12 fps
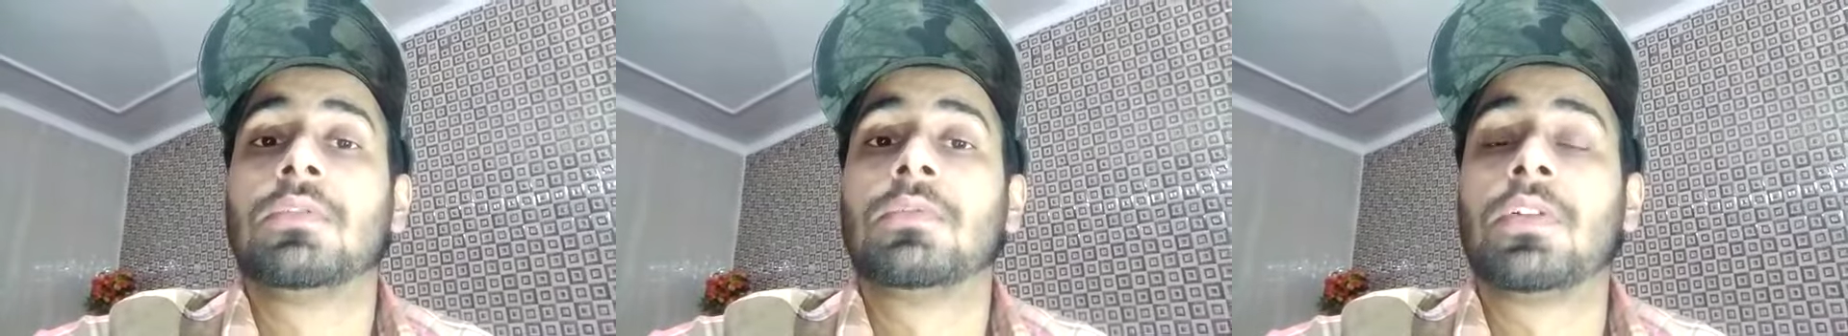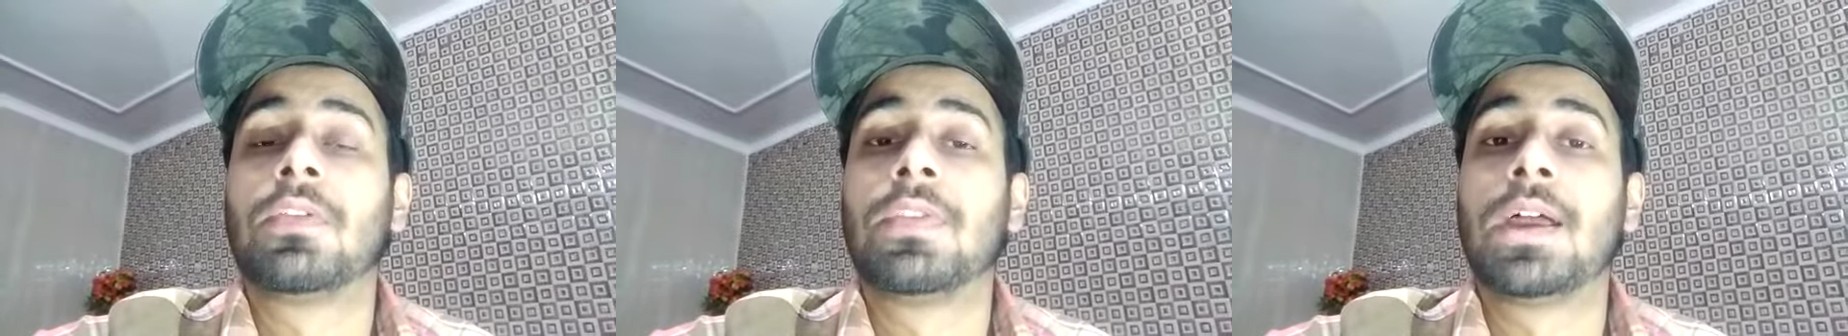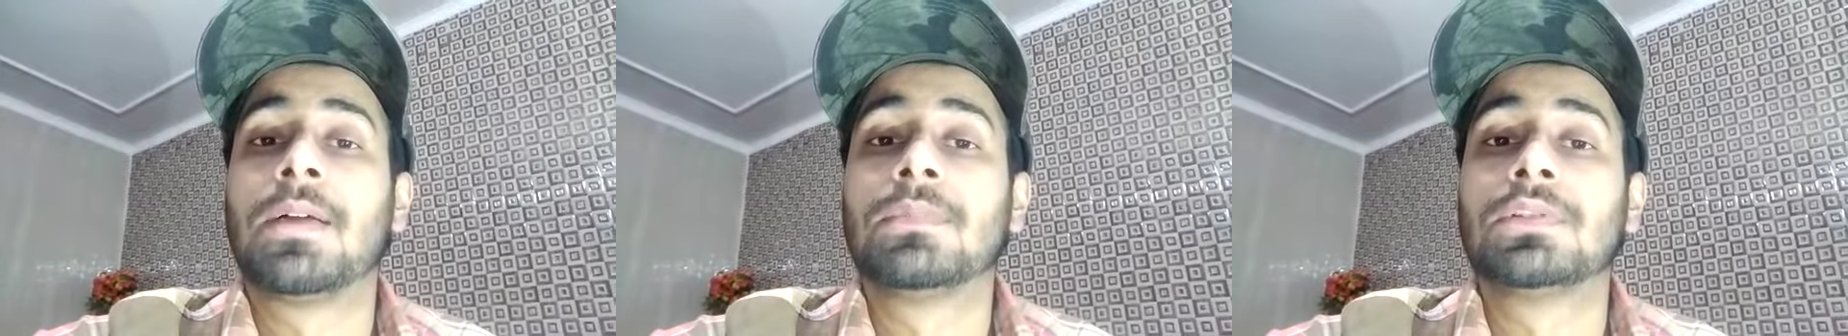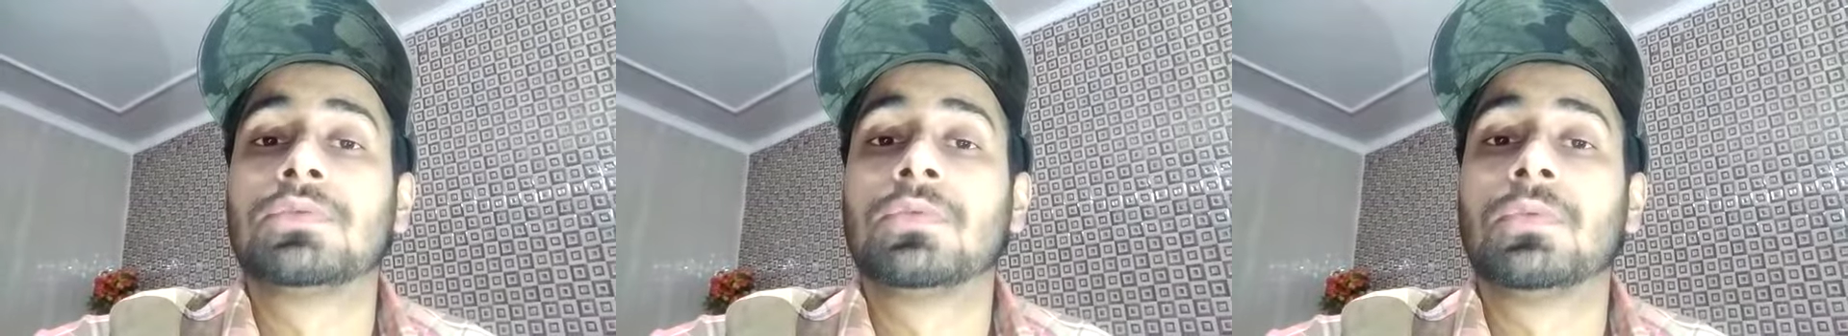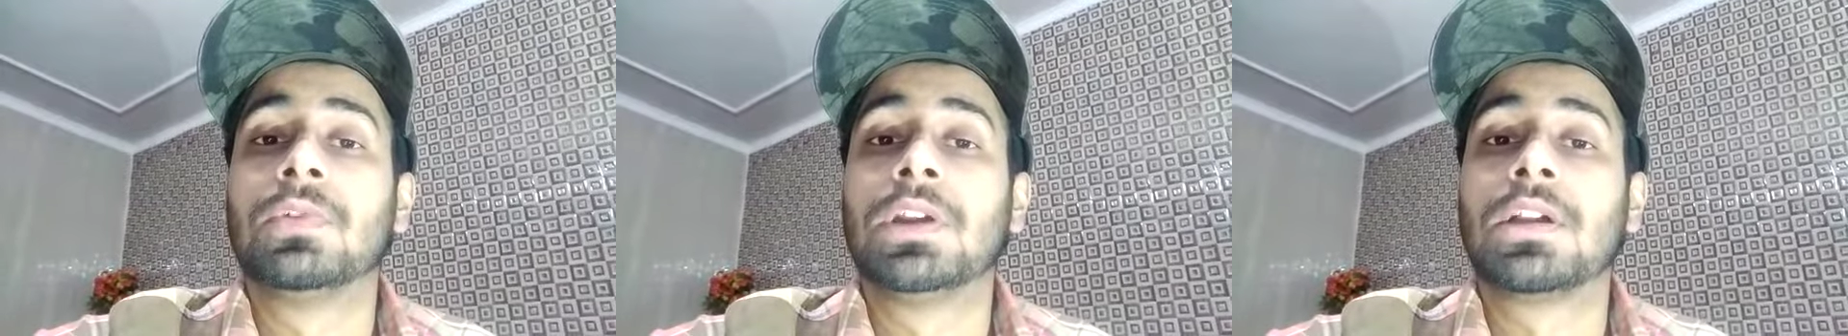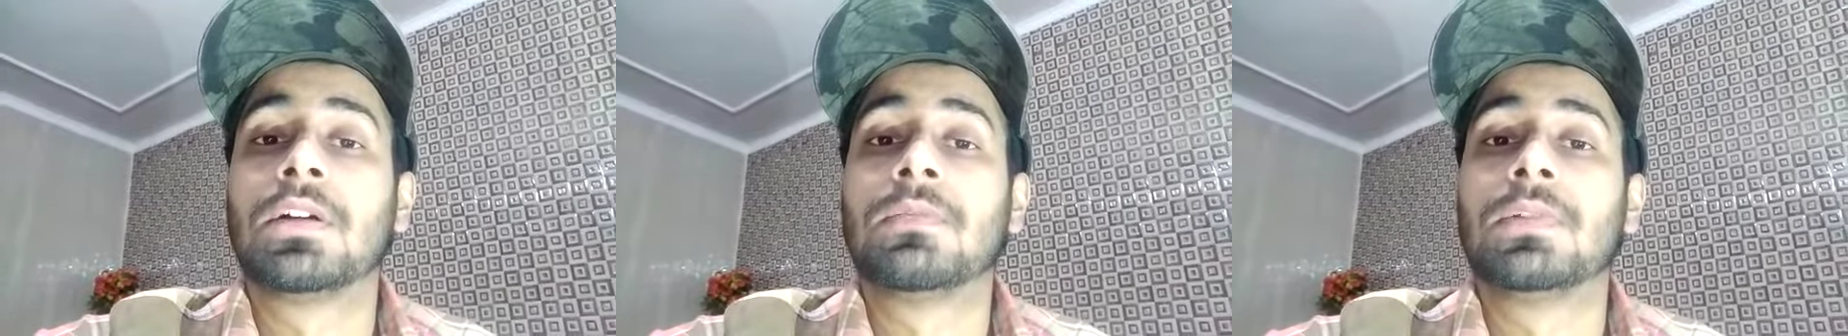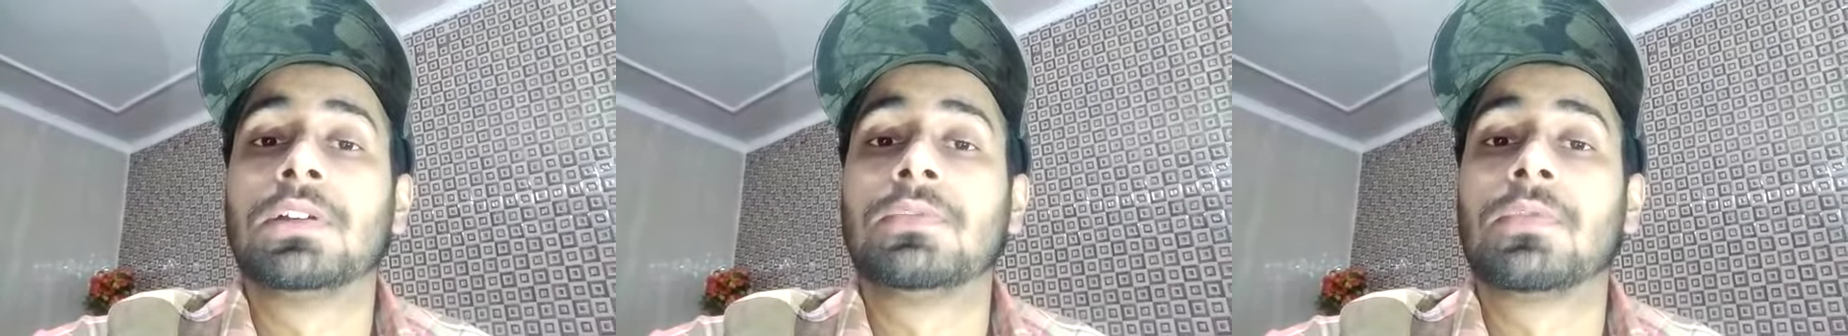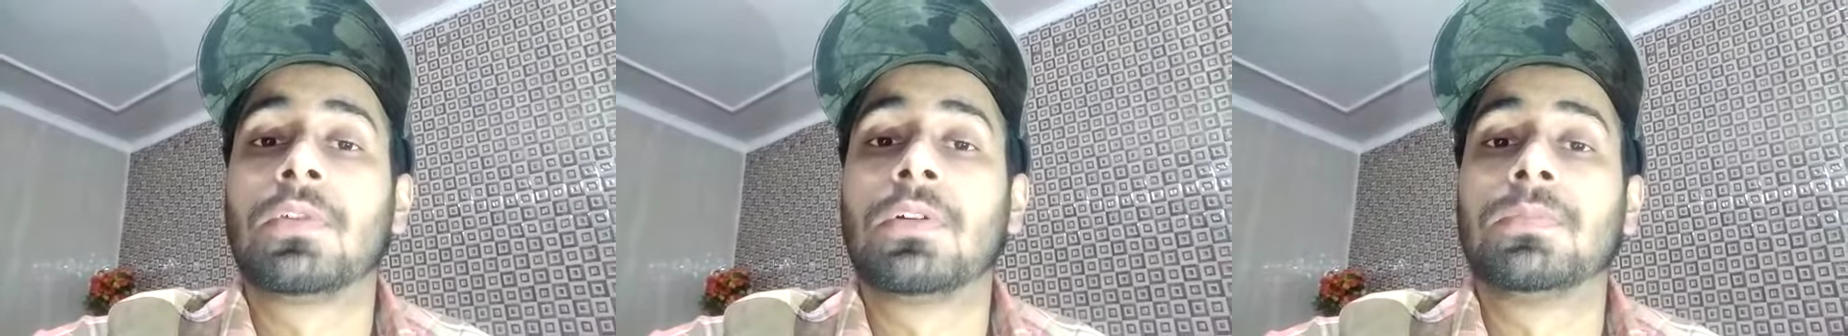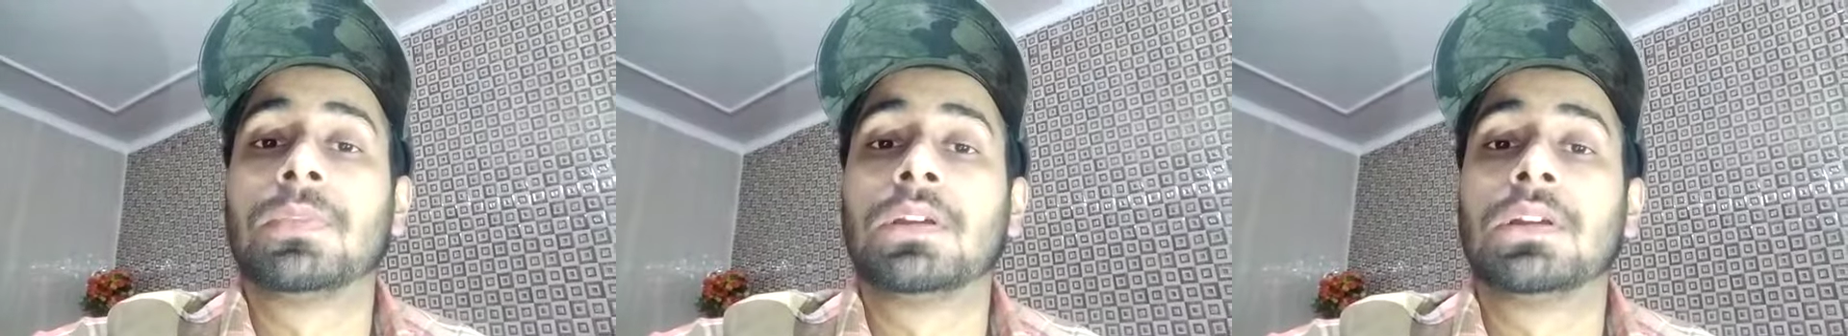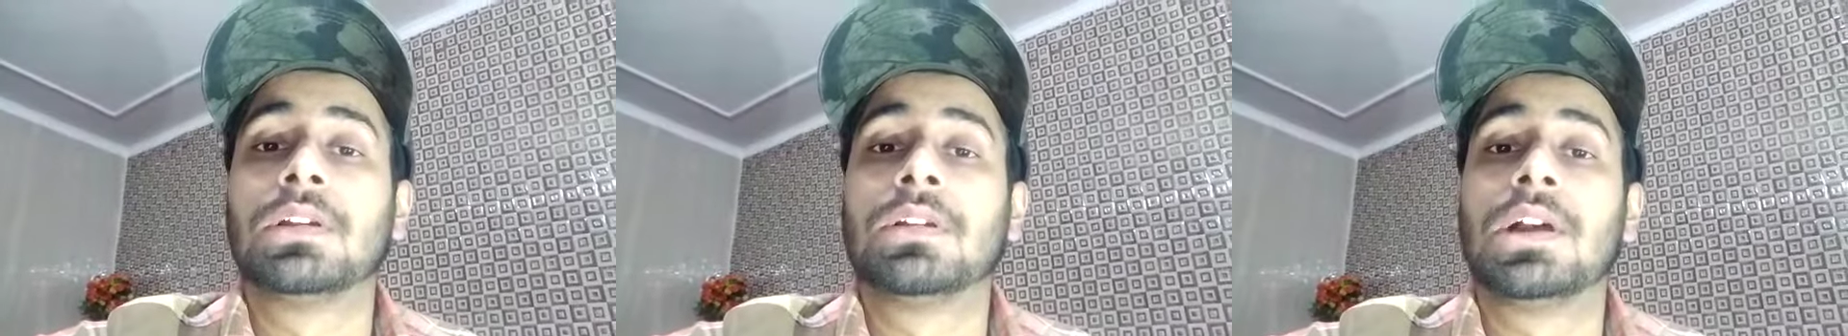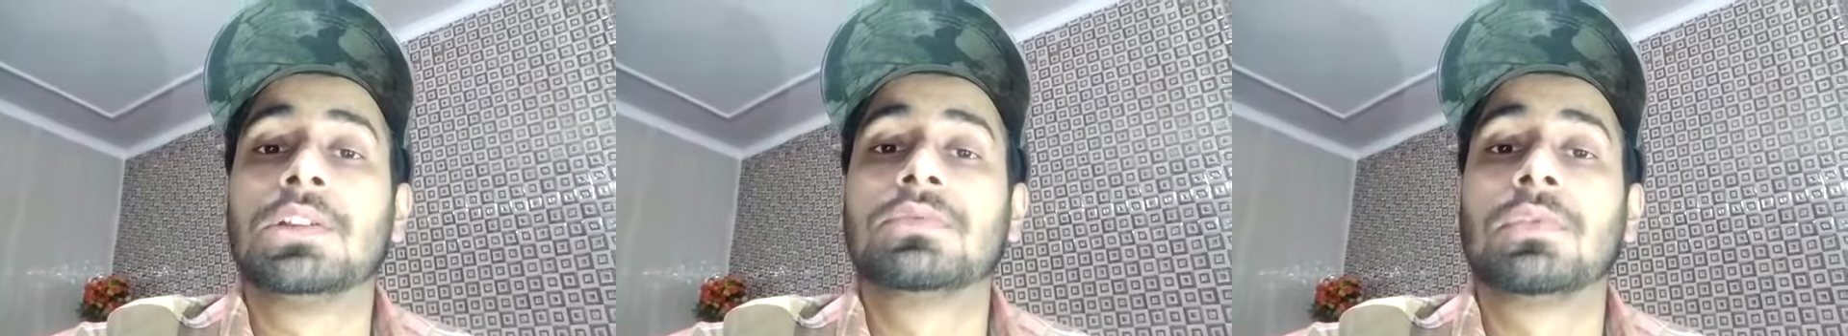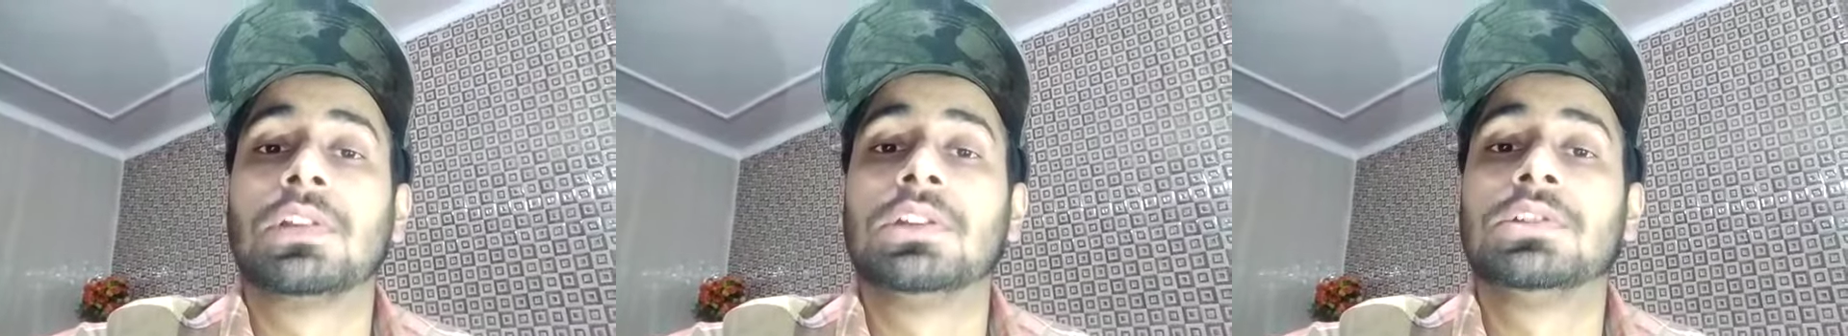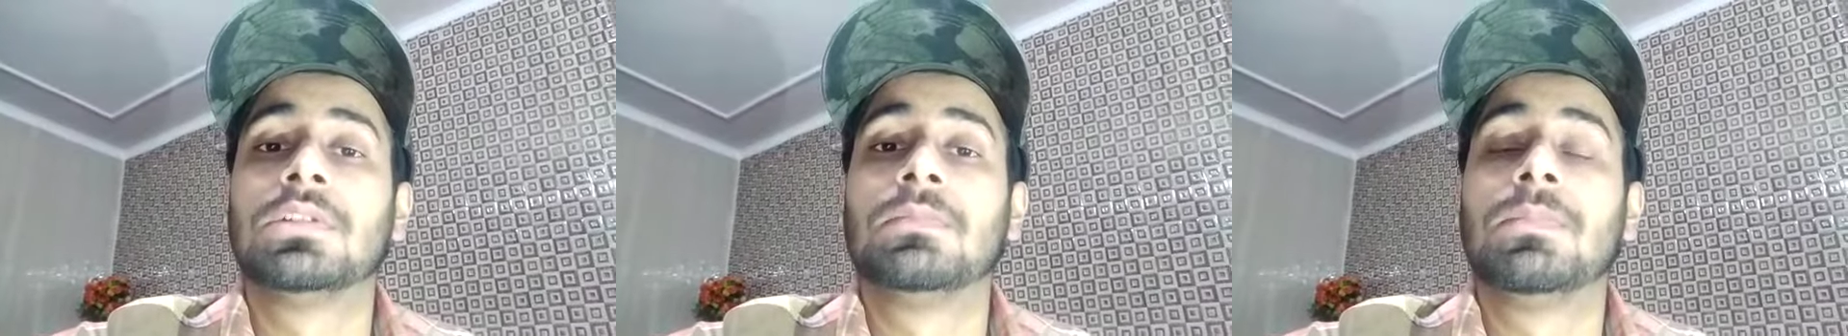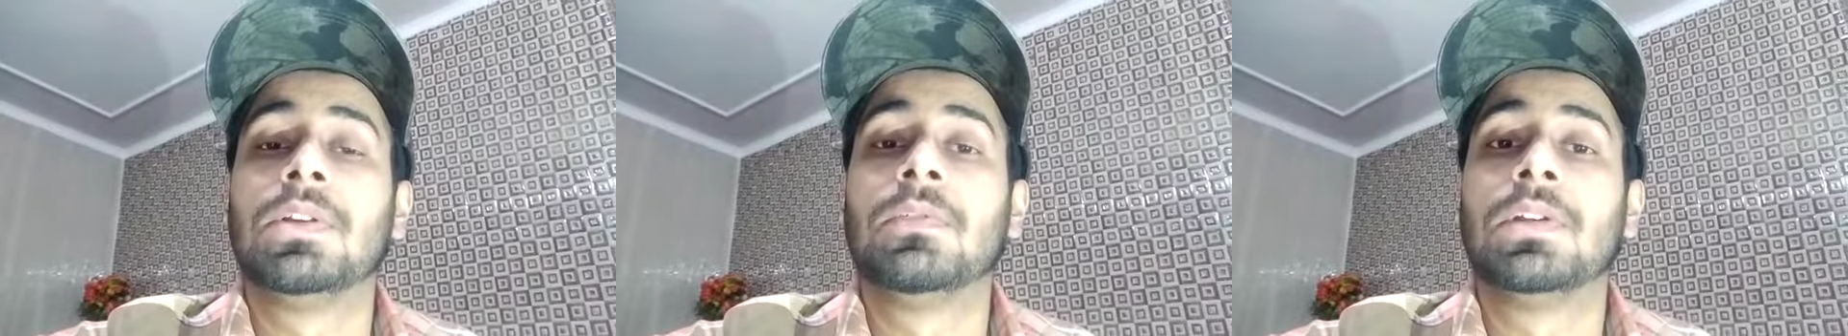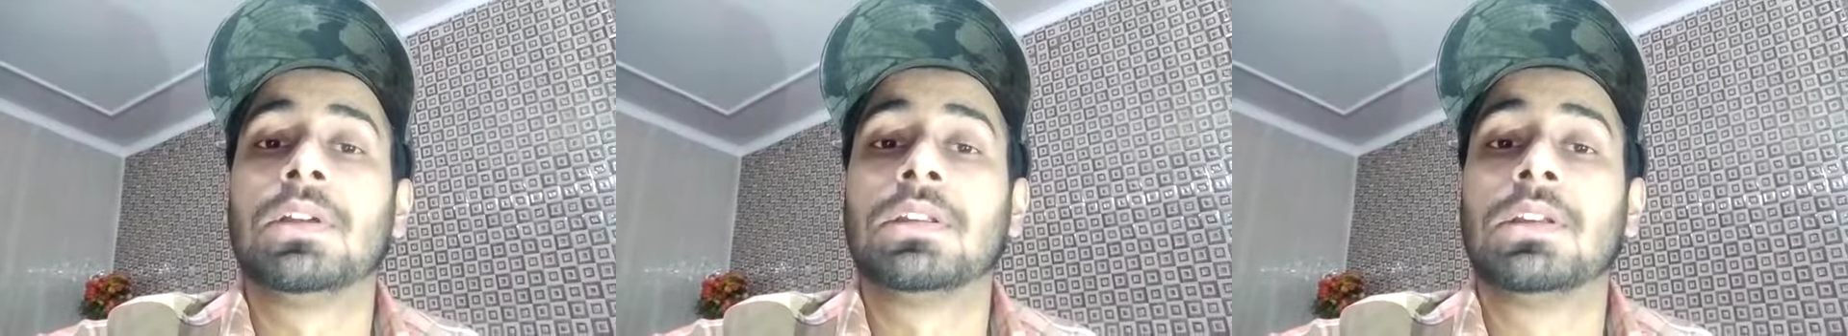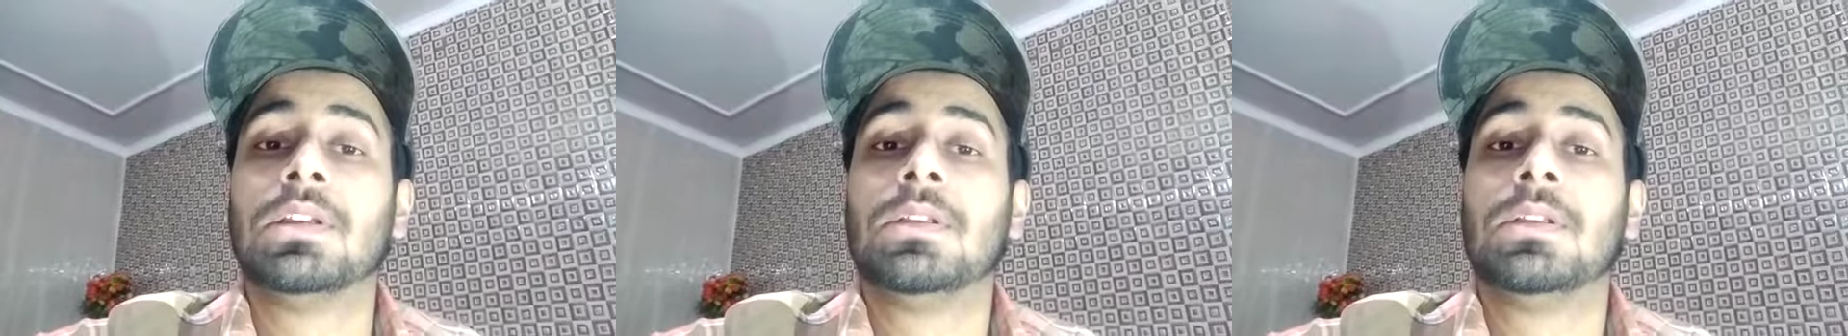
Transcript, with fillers: for them to recover from the isolation period